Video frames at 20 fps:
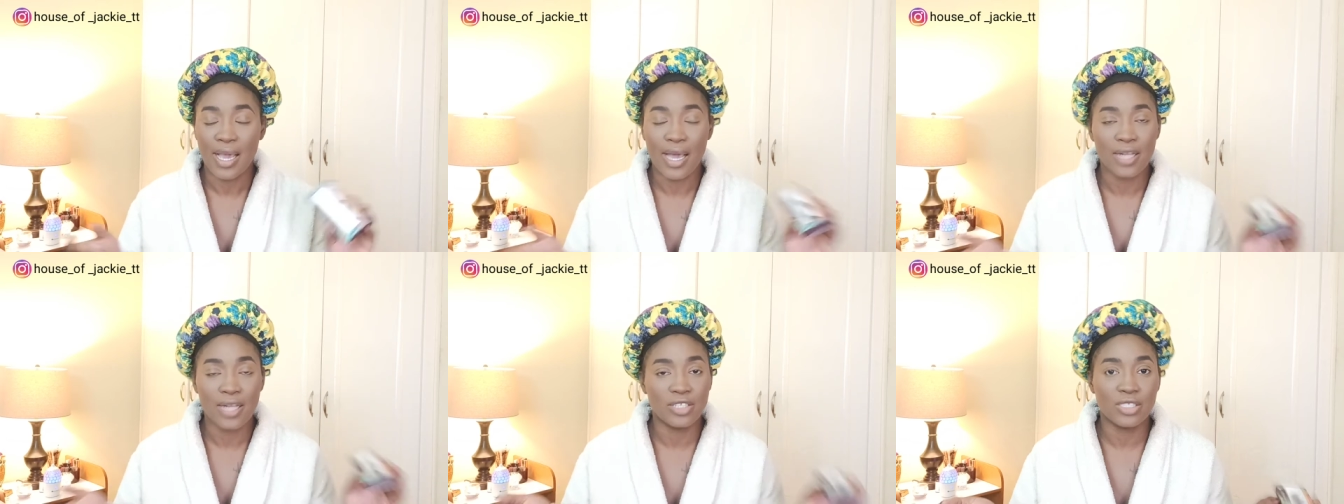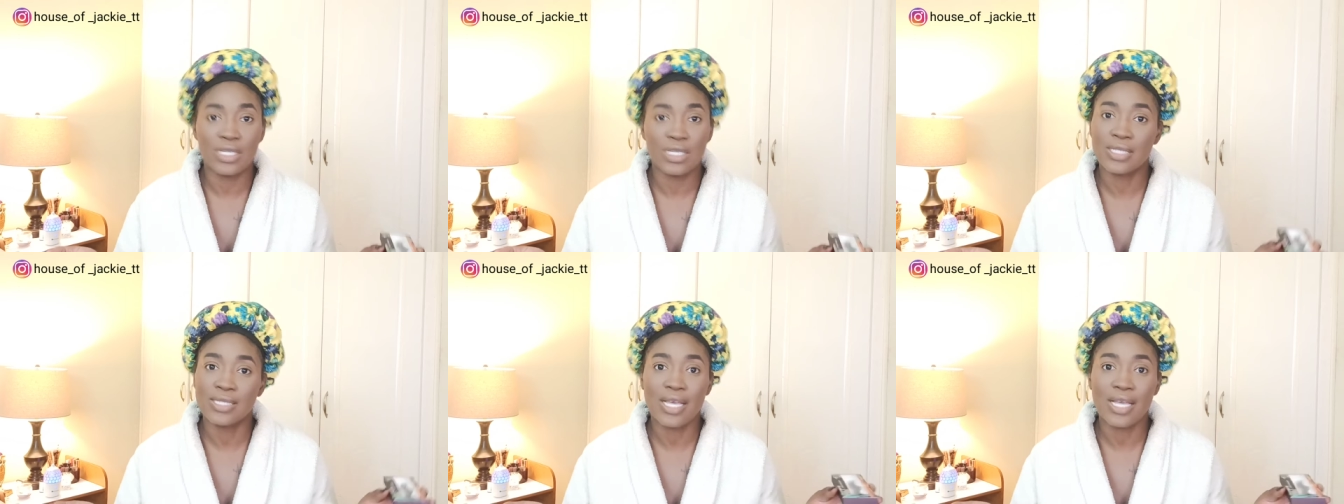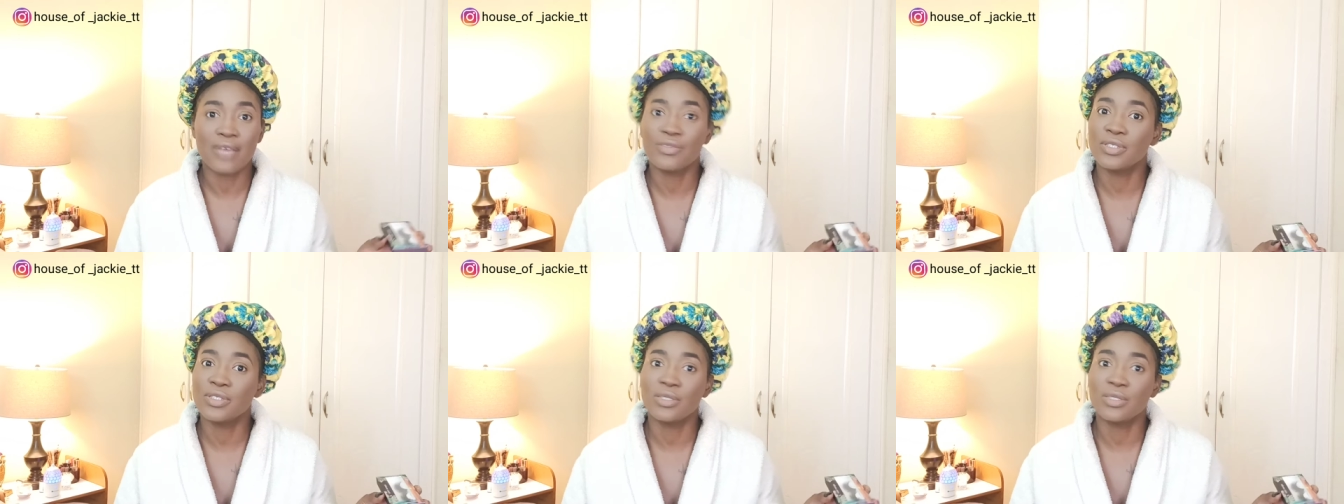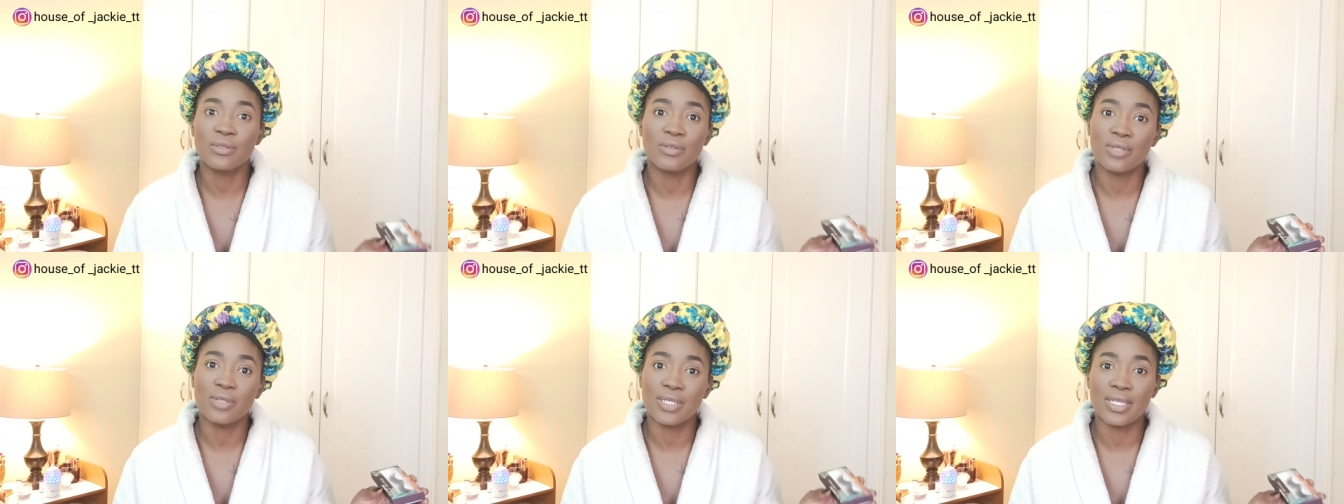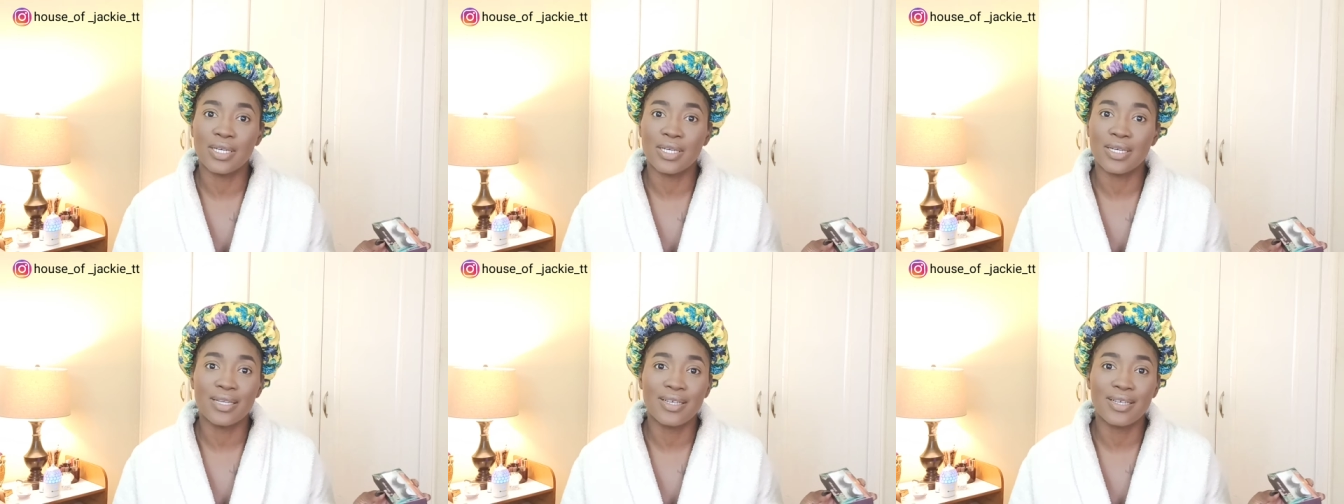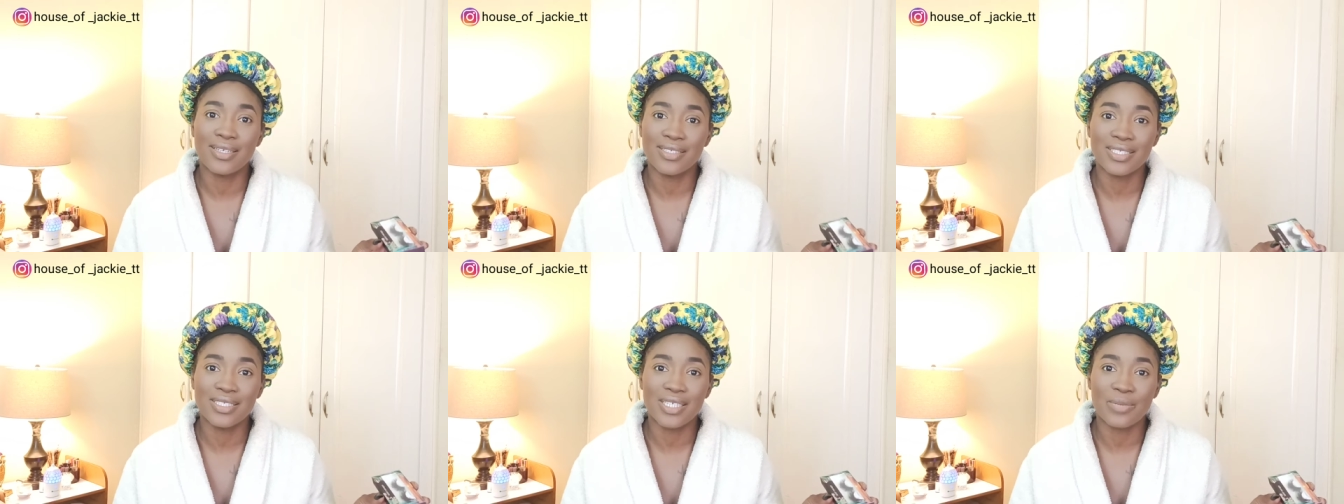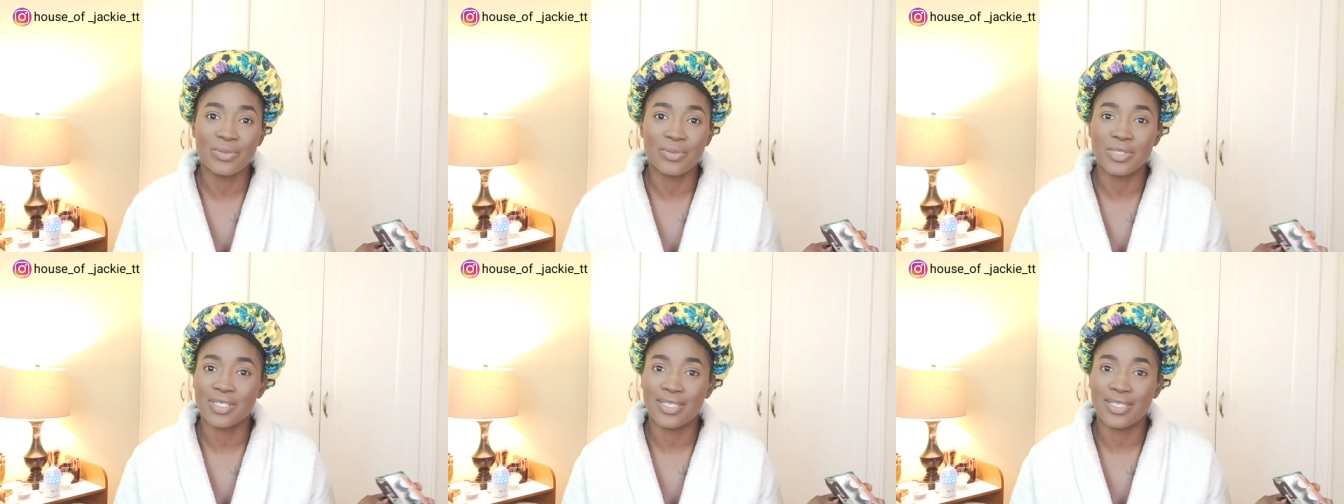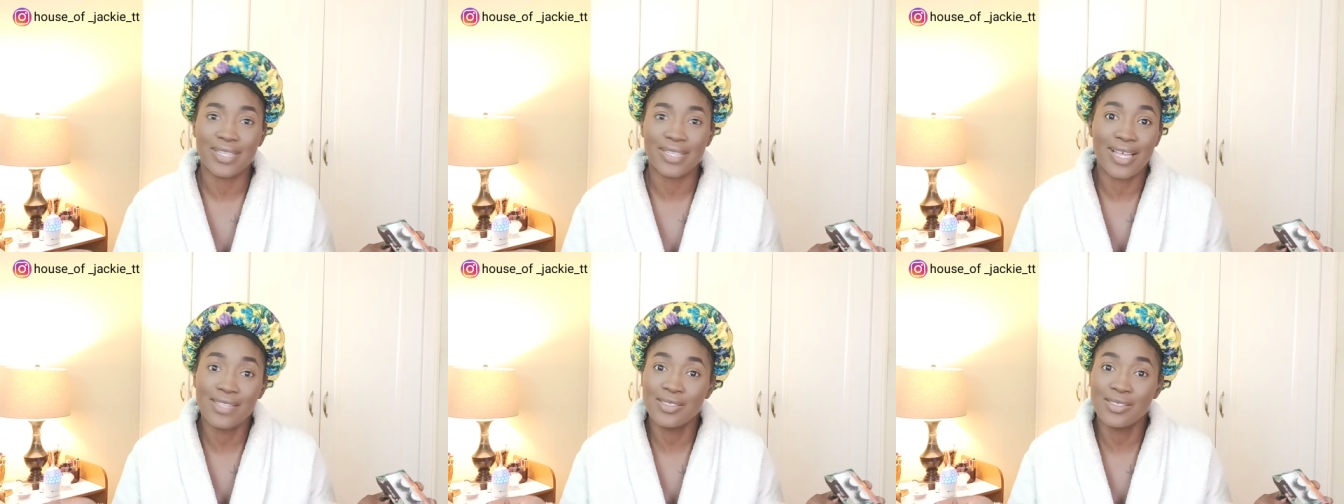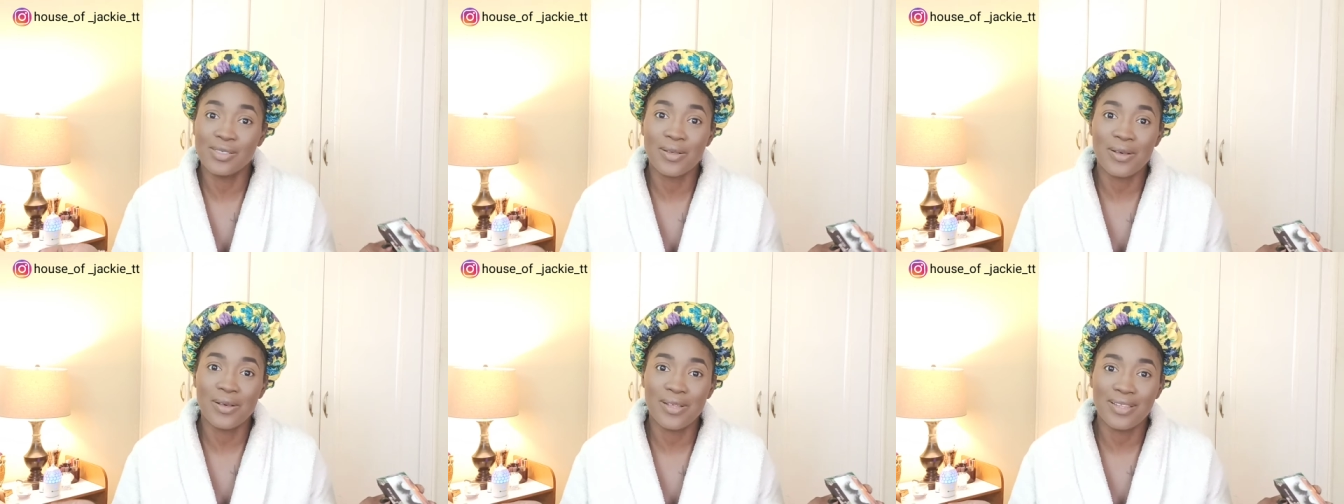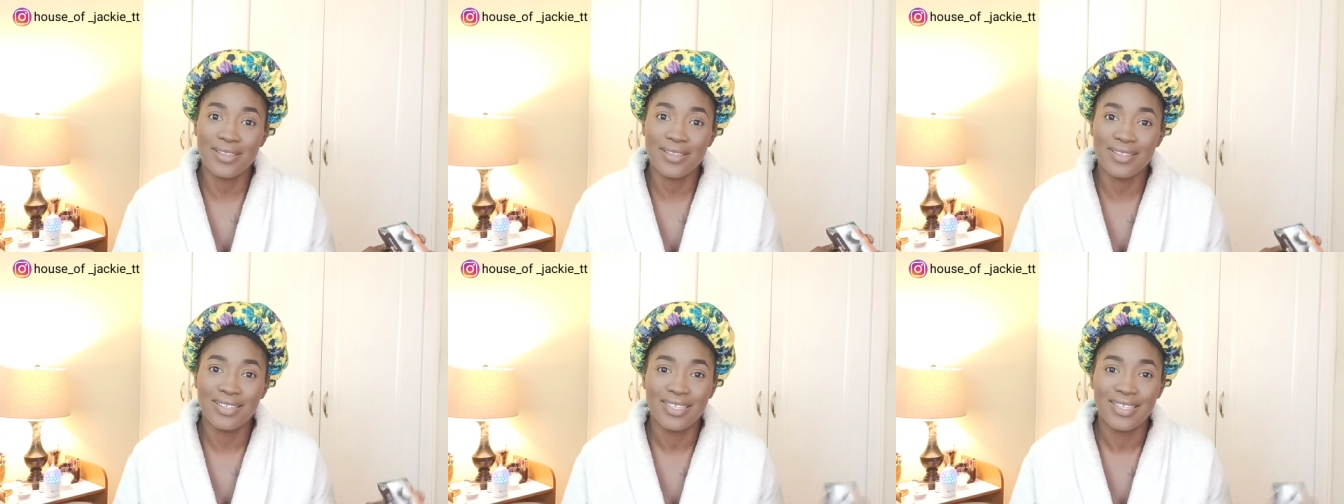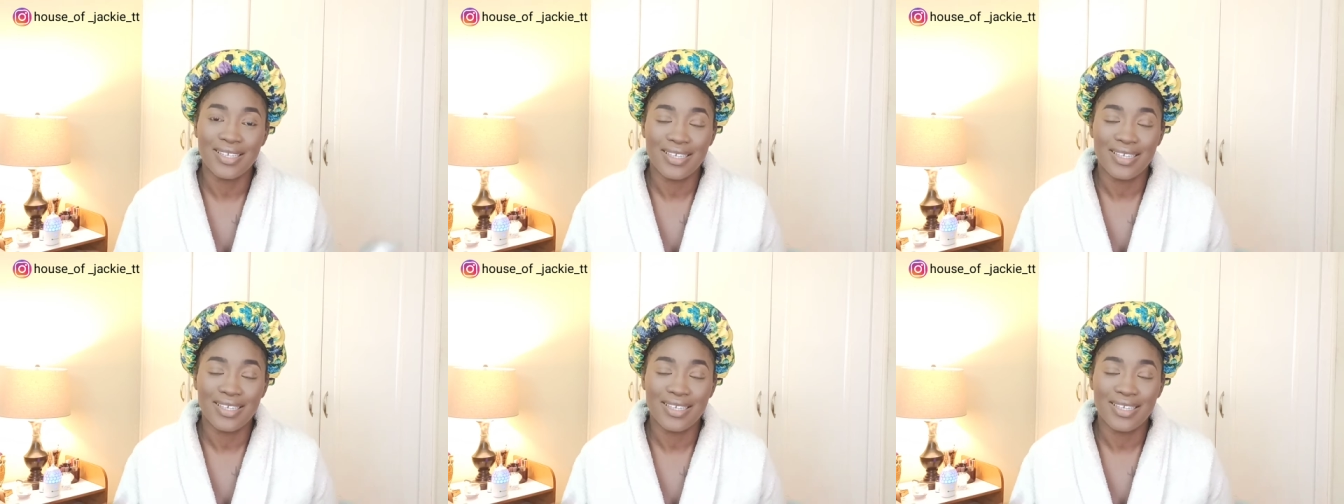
I'll just have to order a conception, that's all,